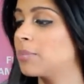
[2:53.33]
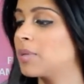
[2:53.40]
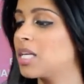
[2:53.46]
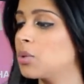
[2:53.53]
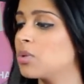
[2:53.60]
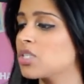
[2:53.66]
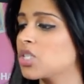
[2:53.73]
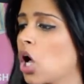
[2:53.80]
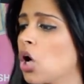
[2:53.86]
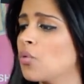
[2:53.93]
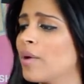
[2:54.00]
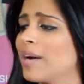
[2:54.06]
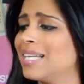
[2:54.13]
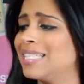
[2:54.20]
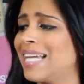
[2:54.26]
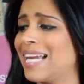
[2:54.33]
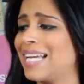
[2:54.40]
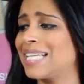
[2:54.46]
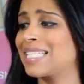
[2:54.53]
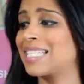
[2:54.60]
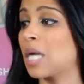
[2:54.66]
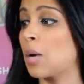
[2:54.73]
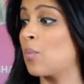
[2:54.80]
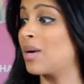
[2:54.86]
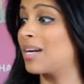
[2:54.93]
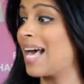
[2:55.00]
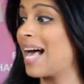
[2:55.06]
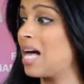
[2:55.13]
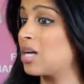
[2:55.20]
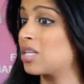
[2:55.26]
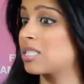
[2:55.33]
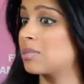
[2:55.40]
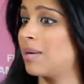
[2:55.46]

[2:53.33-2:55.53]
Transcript: but he was already dating someone else,